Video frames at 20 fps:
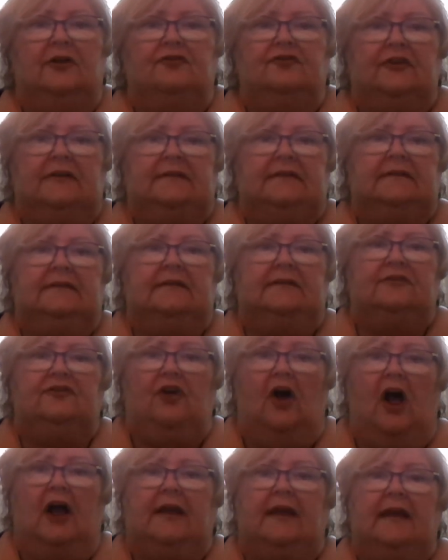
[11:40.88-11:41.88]
Jesus is
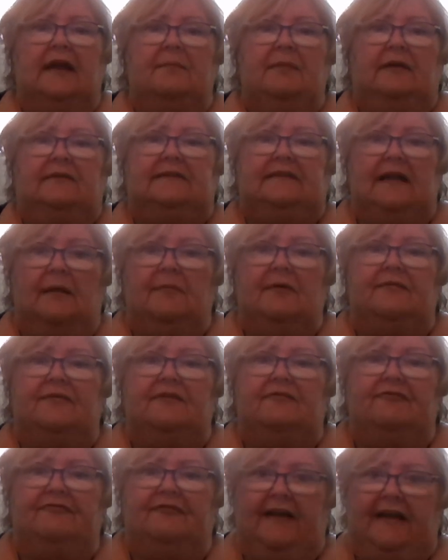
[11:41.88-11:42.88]
talking about some of
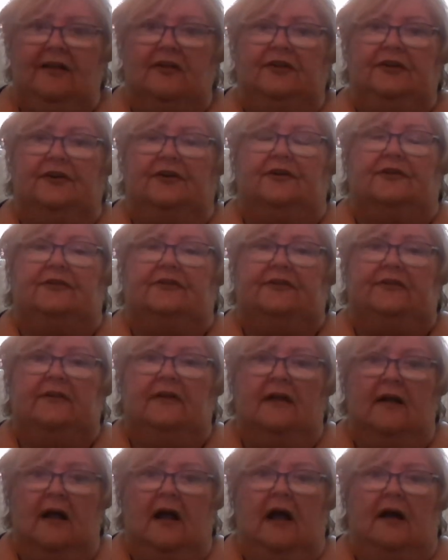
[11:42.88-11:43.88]
the failures
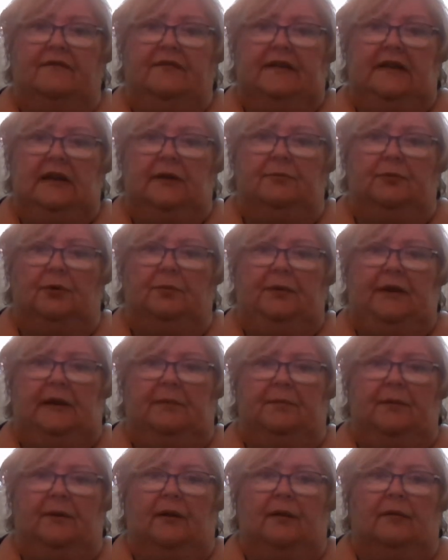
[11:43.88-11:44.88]
of the Hebrew
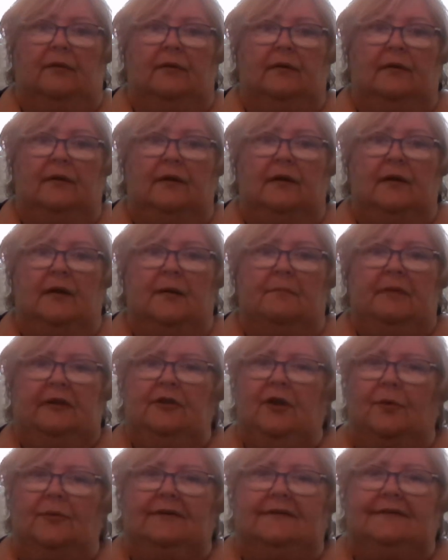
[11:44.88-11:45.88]
people. But
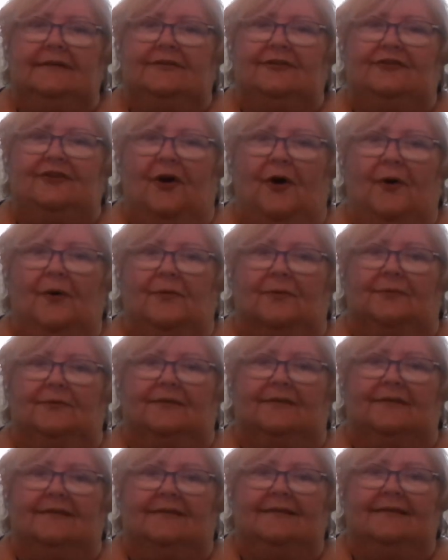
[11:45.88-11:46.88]
notice his
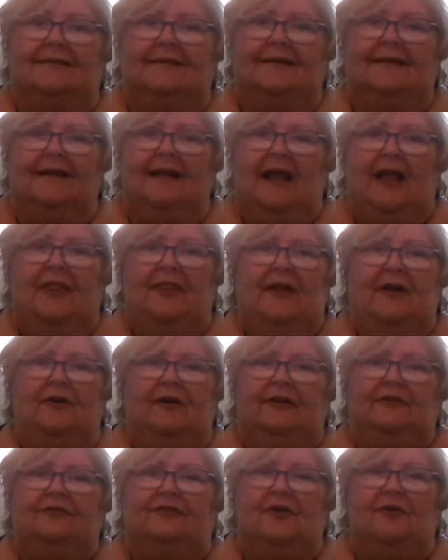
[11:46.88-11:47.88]
tone. There
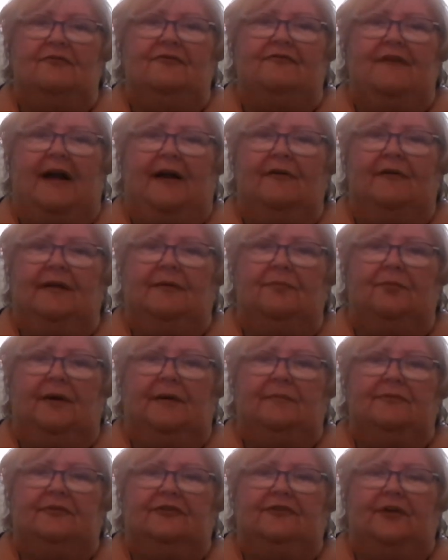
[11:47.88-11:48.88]
is no fire and
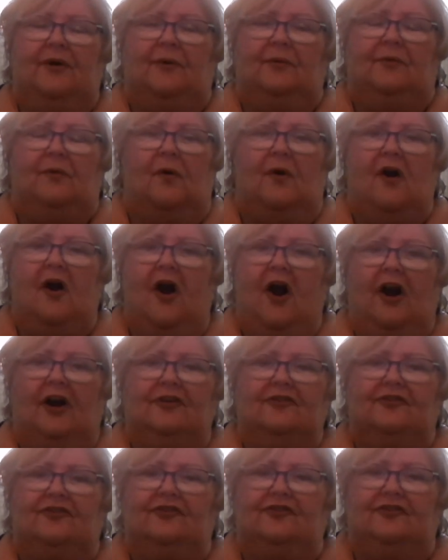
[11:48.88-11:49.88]
brimstone or
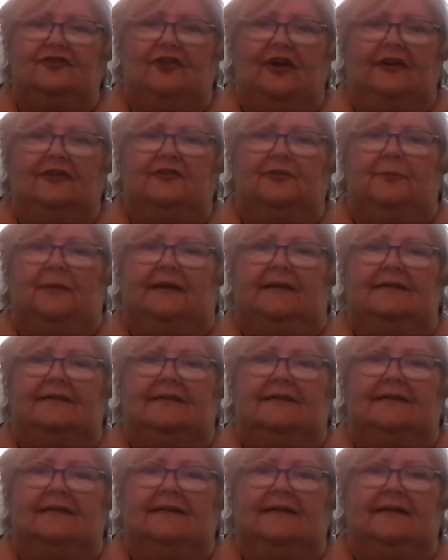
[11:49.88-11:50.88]
harsh judgment.
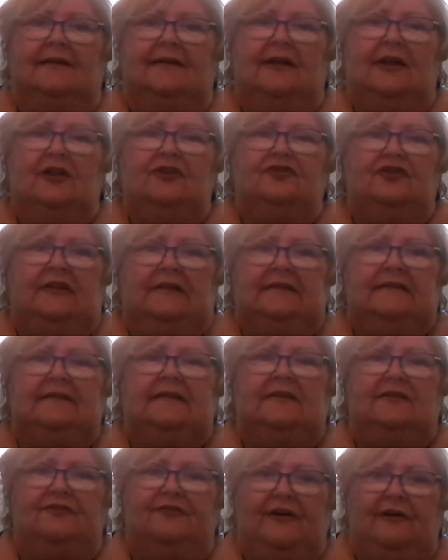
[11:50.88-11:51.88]
Jesus
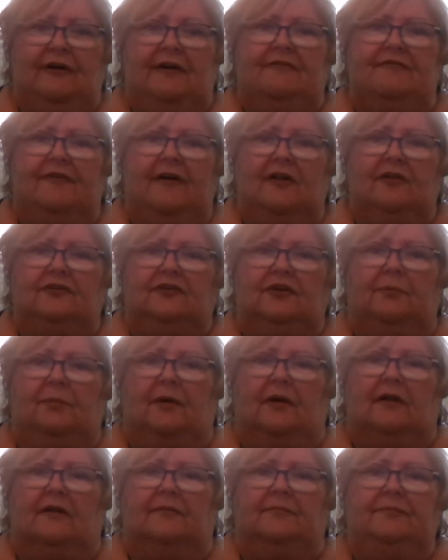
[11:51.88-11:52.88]
is very
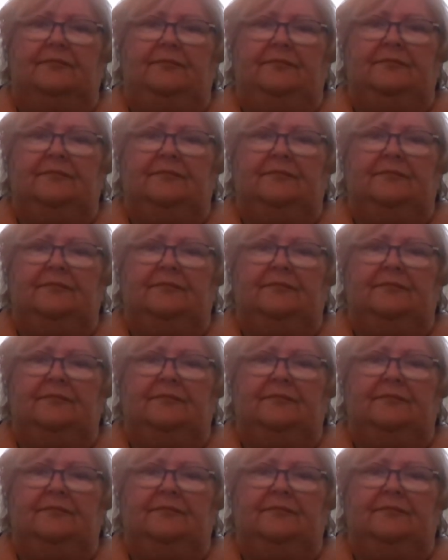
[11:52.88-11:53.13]
vulnerable.